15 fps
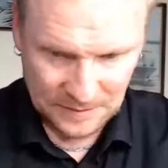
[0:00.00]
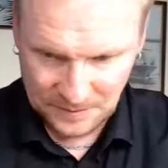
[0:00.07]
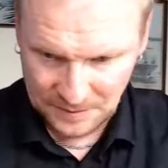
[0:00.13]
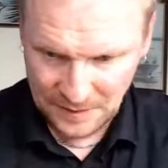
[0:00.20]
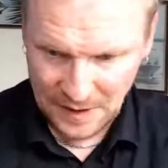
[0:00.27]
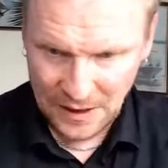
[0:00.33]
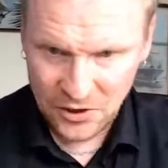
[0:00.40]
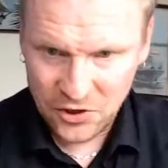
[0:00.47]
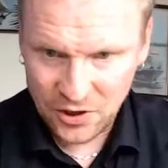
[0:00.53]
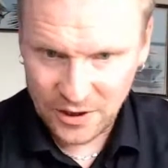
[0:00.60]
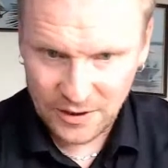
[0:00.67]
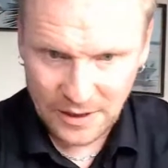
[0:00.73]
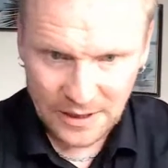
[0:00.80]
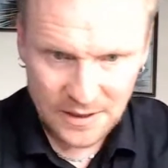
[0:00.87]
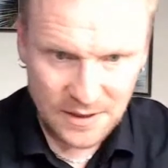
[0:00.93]

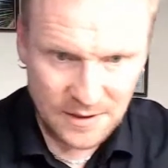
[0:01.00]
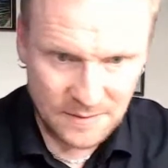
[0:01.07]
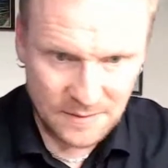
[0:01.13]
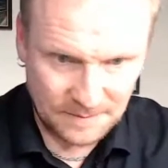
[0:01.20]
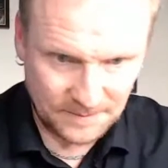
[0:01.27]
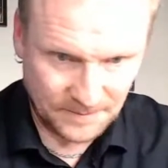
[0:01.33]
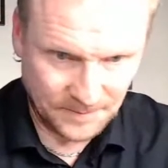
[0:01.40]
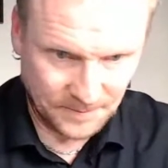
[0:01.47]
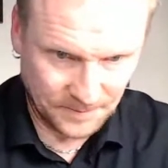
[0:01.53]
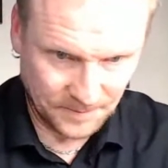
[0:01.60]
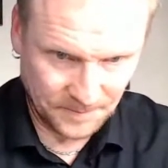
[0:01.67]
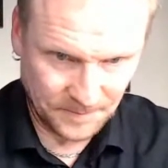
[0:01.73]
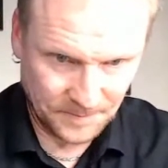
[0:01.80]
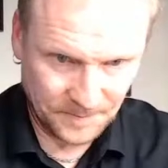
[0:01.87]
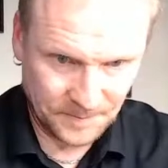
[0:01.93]
Actually, let's
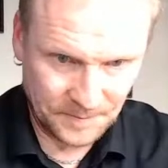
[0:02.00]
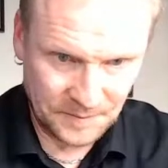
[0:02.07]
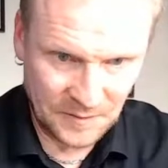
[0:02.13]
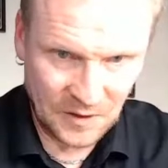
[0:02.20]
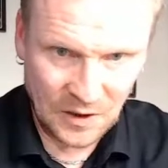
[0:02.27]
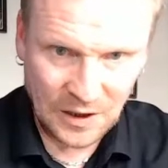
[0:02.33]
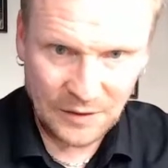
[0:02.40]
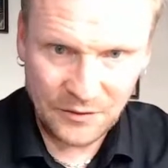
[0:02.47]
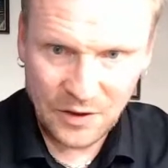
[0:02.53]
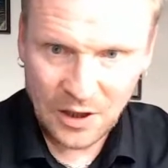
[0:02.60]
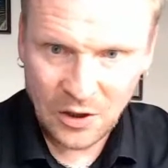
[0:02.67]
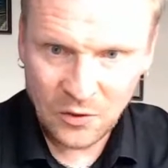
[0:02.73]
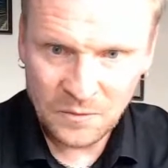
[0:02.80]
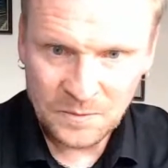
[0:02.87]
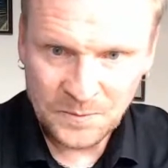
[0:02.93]
dive down.